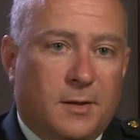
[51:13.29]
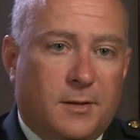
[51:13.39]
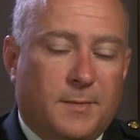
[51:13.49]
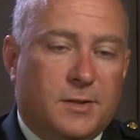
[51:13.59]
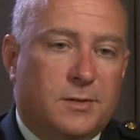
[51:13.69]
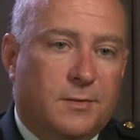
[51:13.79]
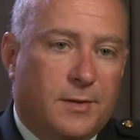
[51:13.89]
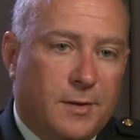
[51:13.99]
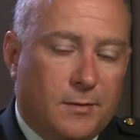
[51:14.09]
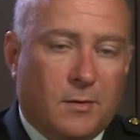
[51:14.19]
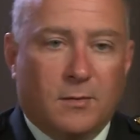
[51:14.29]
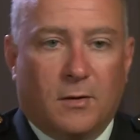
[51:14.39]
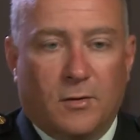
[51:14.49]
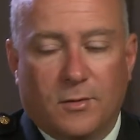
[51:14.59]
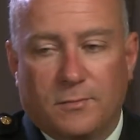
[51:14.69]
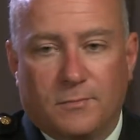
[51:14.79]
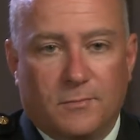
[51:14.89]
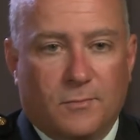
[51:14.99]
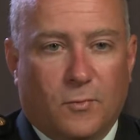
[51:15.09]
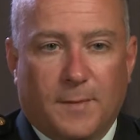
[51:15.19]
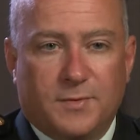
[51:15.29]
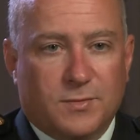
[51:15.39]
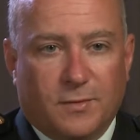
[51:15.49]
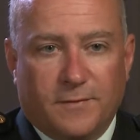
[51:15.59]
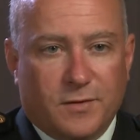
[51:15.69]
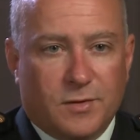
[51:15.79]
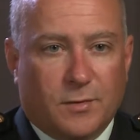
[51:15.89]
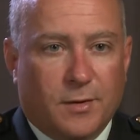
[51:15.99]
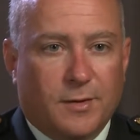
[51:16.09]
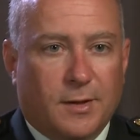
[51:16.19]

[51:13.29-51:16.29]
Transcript: to make sure that they were all the weapons were inventoried,